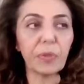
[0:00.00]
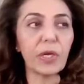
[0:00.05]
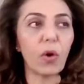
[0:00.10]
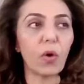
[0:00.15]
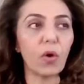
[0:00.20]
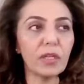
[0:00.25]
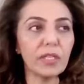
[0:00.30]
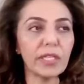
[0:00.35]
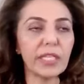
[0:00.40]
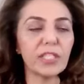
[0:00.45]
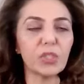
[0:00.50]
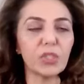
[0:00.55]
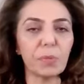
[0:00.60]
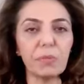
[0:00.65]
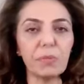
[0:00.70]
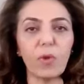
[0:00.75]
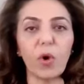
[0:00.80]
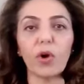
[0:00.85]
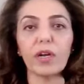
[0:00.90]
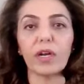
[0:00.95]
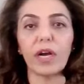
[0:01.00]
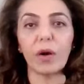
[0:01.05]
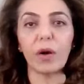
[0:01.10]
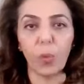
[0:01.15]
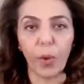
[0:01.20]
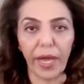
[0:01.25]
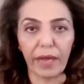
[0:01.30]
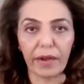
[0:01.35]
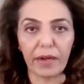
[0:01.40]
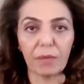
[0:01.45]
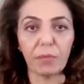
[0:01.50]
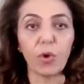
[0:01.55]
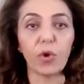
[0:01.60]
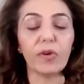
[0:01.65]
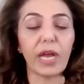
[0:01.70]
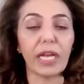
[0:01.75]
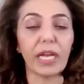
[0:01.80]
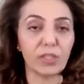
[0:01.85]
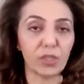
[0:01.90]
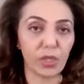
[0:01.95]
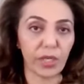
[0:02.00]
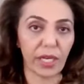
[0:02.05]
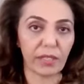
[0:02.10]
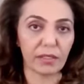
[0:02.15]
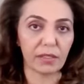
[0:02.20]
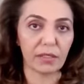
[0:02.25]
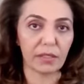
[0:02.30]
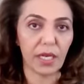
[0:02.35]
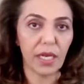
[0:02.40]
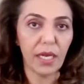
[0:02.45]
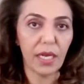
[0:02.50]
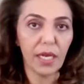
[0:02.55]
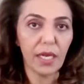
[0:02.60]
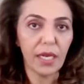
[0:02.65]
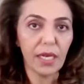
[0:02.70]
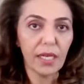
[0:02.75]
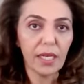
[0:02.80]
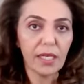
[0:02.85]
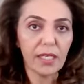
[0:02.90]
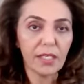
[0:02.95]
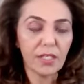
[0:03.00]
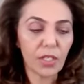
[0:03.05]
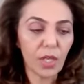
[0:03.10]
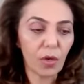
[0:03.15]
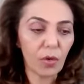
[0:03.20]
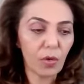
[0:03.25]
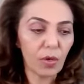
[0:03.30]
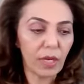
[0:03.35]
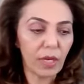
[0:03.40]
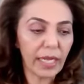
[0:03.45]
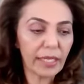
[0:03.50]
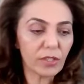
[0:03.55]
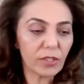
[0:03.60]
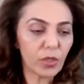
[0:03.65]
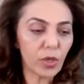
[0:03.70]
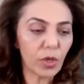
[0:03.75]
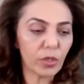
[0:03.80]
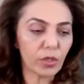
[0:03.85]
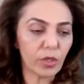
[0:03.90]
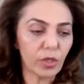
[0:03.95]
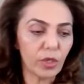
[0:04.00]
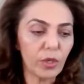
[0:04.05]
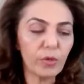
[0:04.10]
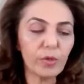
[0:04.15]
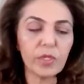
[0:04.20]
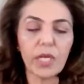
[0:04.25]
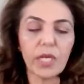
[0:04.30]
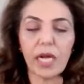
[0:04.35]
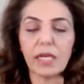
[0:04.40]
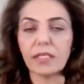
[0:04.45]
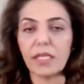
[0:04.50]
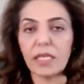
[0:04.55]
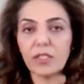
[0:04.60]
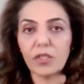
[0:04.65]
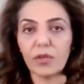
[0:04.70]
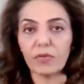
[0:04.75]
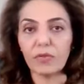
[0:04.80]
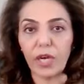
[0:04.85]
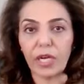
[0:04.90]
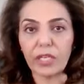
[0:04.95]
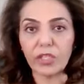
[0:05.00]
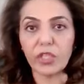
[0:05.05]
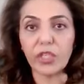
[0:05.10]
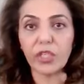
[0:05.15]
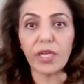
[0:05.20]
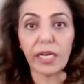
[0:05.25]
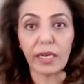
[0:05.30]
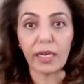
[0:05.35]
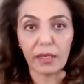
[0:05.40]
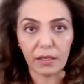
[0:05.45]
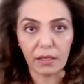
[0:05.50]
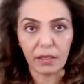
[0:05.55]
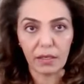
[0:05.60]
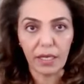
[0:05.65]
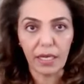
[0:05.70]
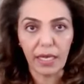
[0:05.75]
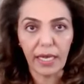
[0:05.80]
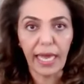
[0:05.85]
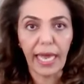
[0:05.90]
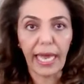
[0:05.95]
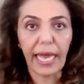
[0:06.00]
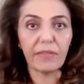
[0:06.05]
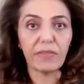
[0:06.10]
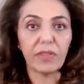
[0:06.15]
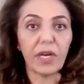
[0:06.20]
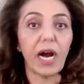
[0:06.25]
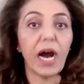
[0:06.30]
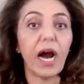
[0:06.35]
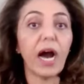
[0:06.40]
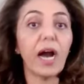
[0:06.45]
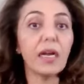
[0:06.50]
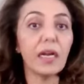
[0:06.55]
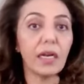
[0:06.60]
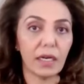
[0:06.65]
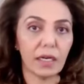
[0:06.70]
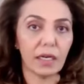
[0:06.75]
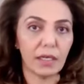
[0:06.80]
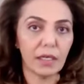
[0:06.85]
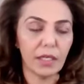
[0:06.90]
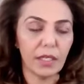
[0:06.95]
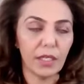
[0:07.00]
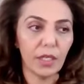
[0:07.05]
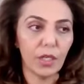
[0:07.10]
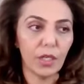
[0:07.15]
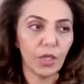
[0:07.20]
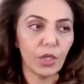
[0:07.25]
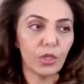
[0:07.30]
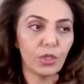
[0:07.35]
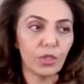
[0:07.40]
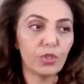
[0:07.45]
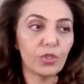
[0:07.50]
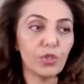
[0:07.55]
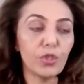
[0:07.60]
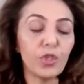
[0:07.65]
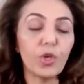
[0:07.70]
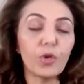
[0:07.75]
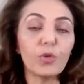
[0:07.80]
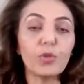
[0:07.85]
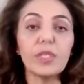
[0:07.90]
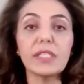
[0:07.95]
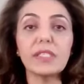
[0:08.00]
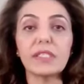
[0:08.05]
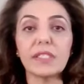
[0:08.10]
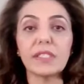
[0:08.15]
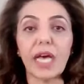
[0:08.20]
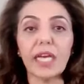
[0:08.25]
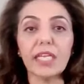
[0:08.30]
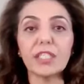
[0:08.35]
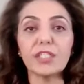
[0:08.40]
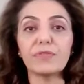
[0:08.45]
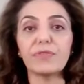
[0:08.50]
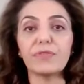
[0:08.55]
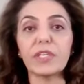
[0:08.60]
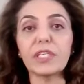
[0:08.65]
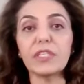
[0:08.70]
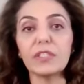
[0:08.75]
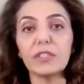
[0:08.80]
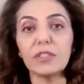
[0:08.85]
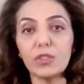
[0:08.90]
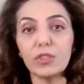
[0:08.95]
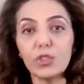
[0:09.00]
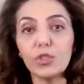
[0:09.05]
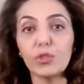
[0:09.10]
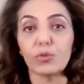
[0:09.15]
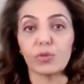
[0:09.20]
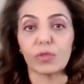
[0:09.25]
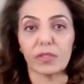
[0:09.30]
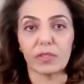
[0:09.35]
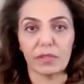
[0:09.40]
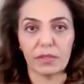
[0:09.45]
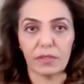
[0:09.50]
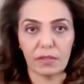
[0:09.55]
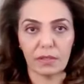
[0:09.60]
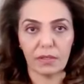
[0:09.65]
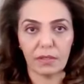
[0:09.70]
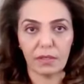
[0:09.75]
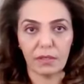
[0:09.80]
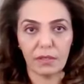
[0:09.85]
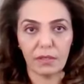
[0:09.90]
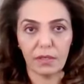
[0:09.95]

but we all need to be more aware and more educated. So let's not lose our sense of rationale and the hunger to know the scientific truths.